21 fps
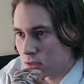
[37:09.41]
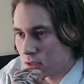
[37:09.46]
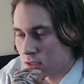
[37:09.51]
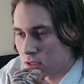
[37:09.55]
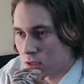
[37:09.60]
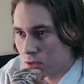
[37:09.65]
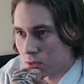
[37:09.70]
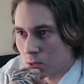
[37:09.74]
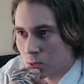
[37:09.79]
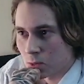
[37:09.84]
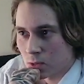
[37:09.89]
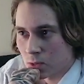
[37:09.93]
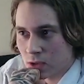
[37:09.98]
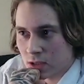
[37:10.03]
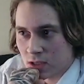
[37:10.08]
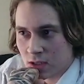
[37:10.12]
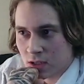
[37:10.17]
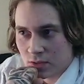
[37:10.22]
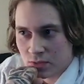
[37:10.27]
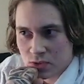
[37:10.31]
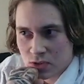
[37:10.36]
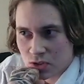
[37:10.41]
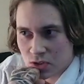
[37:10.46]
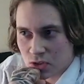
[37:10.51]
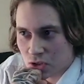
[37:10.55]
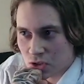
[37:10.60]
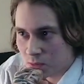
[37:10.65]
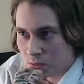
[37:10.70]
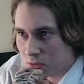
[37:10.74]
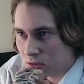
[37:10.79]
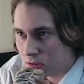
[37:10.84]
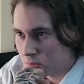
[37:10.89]
another Warcraft
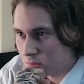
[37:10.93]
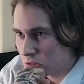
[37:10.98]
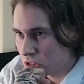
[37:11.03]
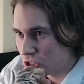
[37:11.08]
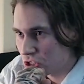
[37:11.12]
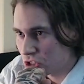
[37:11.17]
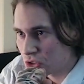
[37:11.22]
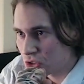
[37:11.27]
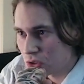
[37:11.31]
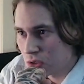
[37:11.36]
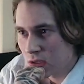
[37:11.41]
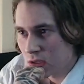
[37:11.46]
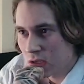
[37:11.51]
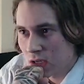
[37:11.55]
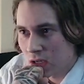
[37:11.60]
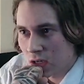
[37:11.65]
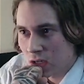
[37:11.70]
stream commission,